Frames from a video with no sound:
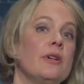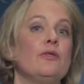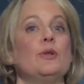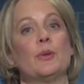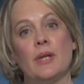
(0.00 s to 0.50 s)
if
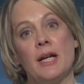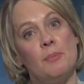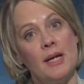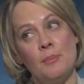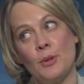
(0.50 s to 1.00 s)
you don't like
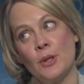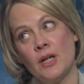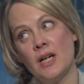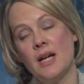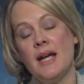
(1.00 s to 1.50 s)
paper.
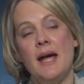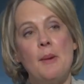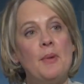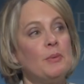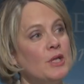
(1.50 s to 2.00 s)

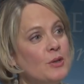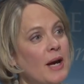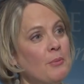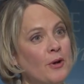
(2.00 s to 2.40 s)
But we do have